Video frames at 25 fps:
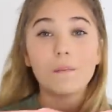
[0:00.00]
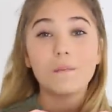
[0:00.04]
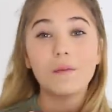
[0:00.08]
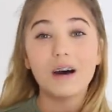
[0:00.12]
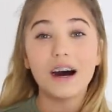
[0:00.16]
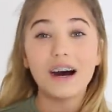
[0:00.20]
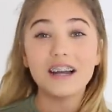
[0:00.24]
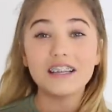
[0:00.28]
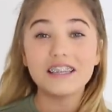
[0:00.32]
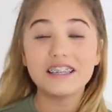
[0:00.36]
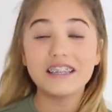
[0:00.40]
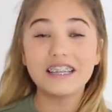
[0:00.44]

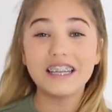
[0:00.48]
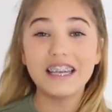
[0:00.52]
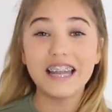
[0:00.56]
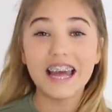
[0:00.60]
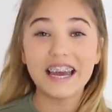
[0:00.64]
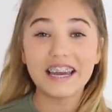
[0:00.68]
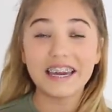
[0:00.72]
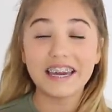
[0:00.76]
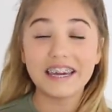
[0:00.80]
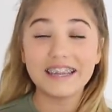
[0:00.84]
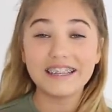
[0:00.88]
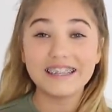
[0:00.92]
But the
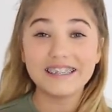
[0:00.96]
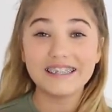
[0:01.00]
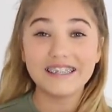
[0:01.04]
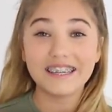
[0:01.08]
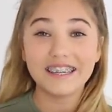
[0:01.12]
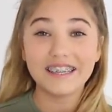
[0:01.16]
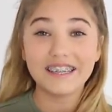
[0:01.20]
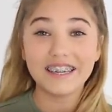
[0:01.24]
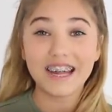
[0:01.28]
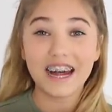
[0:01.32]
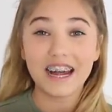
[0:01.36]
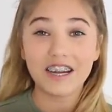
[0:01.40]
leggings
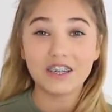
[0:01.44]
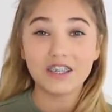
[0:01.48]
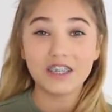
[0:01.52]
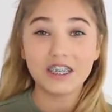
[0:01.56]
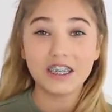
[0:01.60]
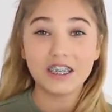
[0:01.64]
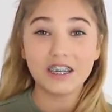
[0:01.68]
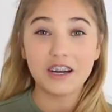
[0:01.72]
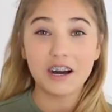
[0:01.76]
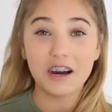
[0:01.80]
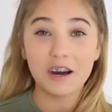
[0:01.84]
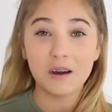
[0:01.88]
didn't
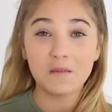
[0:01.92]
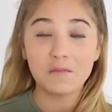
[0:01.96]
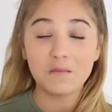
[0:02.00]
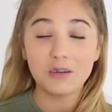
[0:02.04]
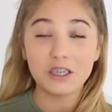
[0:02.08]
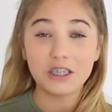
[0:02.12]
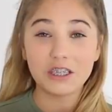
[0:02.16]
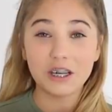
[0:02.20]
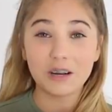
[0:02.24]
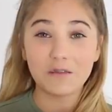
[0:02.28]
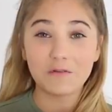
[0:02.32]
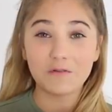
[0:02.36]
actually come,
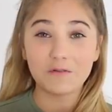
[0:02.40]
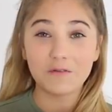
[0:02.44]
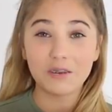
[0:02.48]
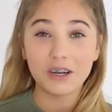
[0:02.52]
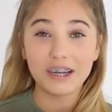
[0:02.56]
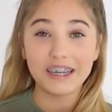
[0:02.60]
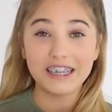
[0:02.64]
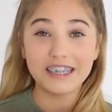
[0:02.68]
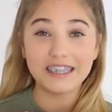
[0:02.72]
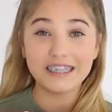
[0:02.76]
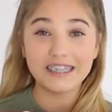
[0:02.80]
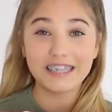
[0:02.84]
which I'm
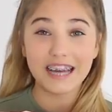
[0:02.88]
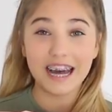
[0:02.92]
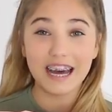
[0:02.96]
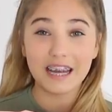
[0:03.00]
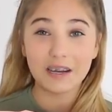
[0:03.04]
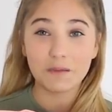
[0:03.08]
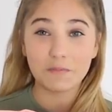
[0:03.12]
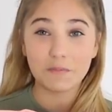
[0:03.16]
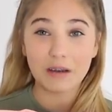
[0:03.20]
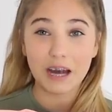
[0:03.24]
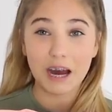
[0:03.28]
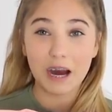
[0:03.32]
really
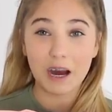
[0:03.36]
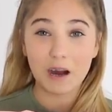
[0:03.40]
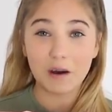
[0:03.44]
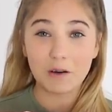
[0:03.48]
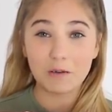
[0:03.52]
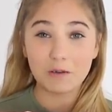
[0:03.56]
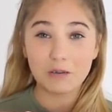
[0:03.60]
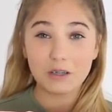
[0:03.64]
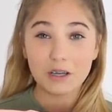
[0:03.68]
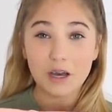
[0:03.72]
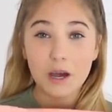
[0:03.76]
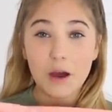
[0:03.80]
sad
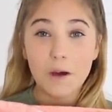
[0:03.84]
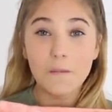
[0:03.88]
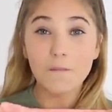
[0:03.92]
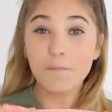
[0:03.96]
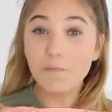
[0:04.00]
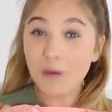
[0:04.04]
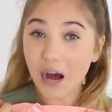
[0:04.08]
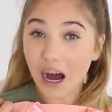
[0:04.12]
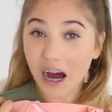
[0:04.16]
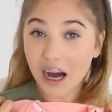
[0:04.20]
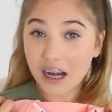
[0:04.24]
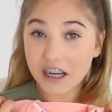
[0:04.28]
about.
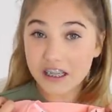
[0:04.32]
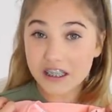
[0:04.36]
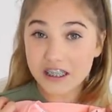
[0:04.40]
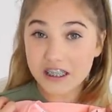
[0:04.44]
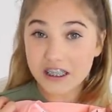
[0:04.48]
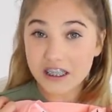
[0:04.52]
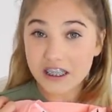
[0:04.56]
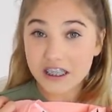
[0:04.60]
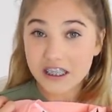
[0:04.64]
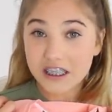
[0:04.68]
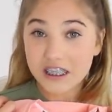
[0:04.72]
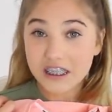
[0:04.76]
But
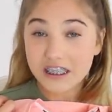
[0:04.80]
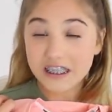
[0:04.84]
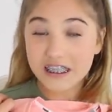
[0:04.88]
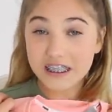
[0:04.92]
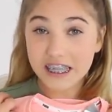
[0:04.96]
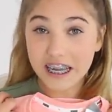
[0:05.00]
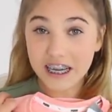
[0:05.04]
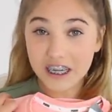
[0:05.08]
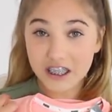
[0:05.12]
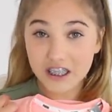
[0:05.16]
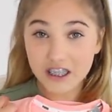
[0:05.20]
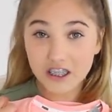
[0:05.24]

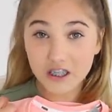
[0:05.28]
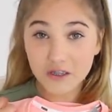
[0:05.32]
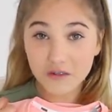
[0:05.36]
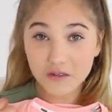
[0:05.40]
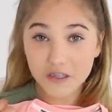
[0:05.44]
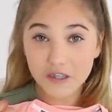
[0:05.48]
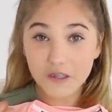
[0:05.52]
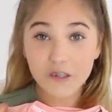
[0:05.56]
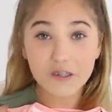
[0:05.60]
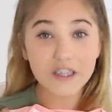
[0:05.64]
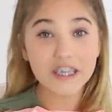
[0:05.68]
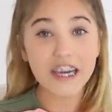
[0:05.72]
stay
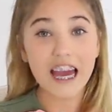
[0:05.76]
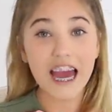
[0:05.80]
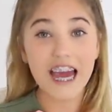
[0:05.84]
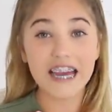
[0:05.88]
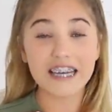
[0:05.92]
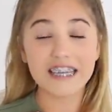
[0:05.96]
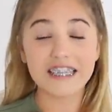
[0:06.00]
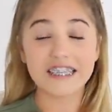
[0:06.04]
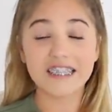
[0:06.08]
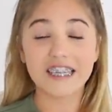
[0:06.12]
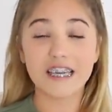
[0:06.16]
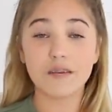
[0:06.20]
tuned till the
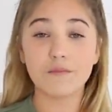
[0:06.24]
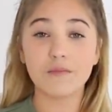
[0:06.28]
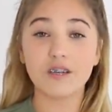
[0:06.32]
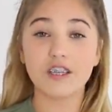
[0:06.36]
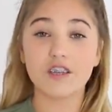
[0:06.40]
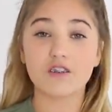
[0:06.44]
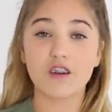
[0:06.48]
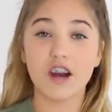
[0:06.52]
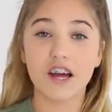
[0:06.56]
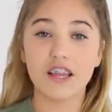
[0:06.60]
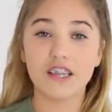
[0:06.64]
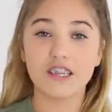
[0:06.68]
end to see
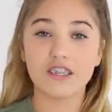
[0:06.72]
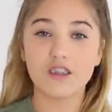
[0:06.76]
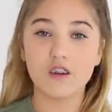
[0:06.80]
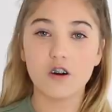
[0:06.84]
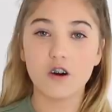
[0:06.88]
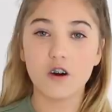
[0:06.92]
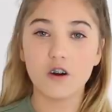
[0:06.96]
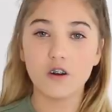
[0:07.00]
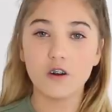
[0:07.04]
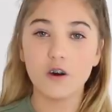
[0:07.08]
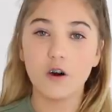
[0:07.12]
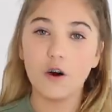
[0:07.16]
me try this
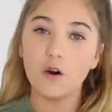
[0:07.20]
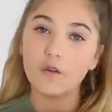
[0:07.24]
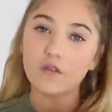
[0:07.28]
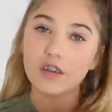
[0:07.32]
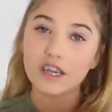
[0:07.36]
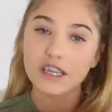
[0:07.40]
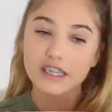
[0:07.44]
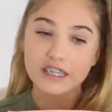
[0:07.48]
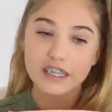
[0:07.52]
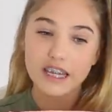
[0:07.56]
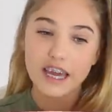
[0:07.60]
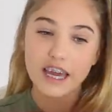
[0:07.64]
on,
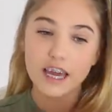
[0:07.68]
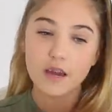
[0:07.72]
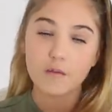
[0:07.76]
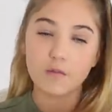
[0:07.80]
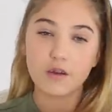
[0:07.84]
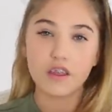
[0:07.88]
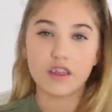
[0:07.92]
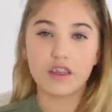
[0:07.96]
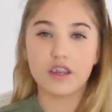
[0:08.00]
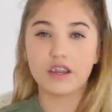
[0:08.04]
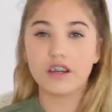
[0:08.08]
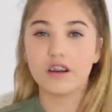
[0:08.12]

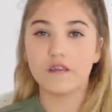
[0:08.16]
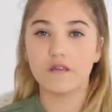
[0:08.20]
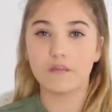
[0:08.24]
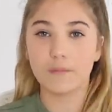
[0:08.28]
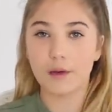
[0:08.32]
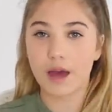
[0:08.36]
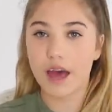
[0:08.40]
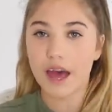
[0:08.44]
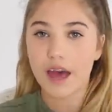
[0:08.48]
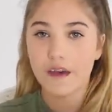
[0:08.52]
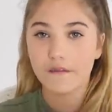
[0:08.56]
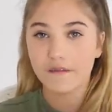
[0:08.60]
obviously with
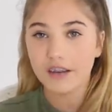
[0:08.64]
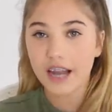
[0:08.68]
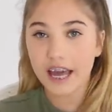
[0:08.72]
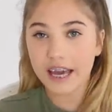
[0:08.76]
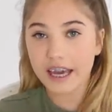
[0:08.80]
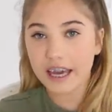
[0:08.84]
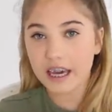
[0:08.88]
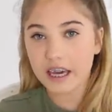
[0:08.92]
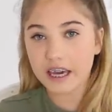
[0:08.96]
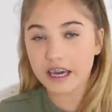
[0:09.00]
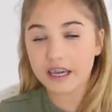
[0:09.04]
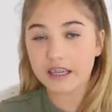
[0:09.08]
another pair of
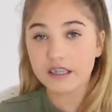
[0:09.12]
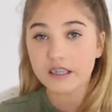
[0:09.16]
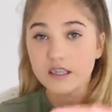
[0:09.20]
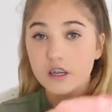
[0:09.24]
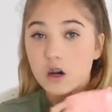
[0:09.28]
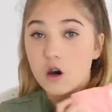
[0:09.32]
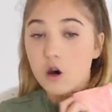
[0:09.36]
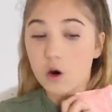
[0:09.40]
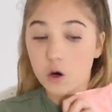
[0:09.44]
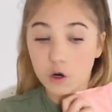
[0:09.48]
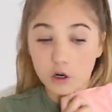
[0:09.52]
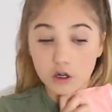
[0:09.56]

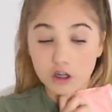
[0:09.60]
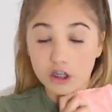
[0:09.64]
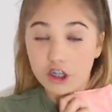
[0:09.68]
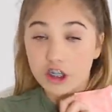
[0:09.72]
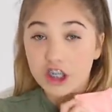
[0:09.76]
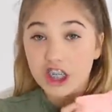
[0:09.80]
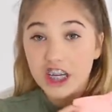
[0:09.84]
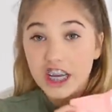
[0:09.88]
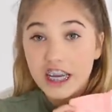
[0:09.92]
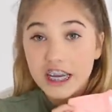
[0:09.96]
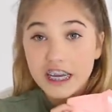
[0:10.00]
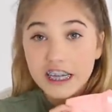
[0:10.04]
leggings or
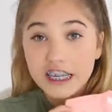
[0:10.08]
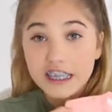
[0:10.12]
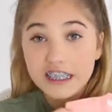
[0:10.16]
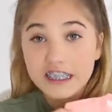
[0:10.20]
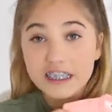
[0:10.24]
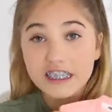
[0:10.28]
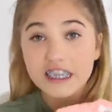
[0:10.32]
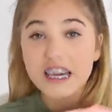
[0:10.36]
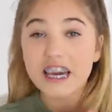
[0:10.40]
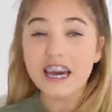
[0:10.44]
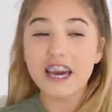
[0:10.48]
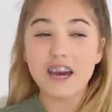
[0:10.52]

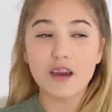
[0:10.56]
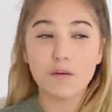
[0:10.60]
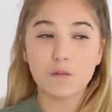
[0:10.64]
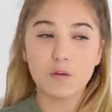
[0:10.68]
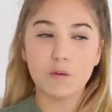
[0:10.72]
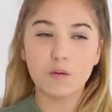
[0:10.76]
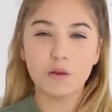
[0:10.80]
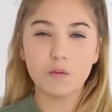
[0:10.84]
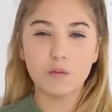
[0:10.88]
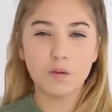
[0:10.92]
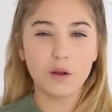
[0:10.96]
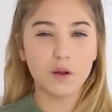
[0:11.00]
jeans. It
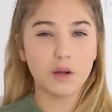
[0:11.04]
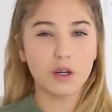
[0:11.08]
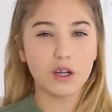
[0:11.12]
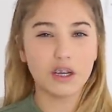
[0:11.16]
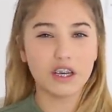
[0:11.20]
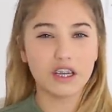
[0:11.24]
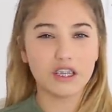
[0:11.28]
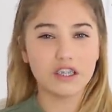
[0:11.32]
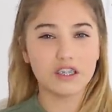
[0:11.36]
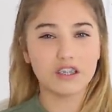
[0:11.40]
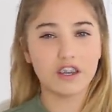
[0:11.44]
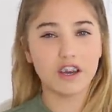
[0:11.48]
probably won't
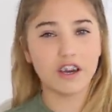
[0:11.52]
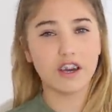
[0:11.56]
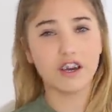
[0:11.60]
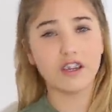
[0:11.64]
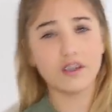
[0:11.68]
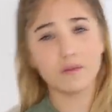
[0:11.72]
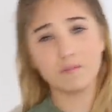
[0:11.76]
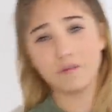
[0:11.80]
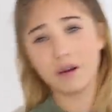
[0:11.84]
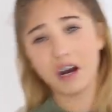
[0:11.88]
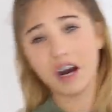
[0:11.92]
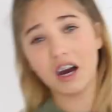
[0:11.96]
look as
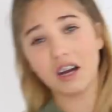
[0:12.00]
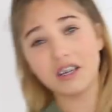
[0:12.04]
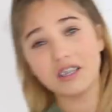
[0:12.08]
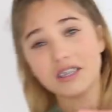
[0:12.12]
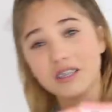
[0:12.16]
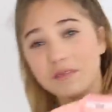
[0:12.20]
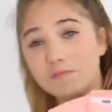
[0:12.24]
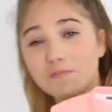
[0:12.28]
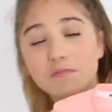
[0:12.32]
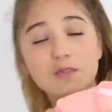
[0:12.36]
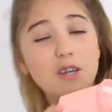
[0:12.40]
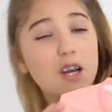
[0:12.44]
good,
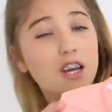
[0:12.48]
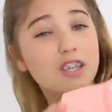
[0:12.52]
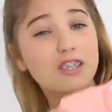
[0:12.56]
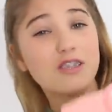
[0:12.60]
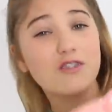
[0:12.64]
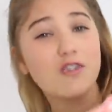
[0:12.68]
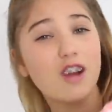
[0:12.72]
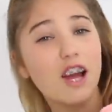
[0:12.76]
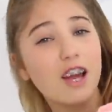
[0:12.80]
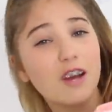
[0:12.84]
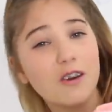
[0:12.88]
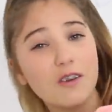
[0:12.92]
but I'm
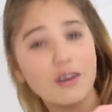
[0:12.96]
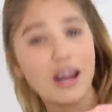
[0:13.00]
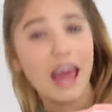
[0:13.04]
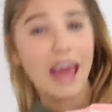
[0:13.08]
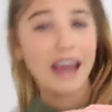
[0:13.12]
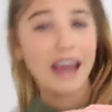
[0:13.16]
going to try it on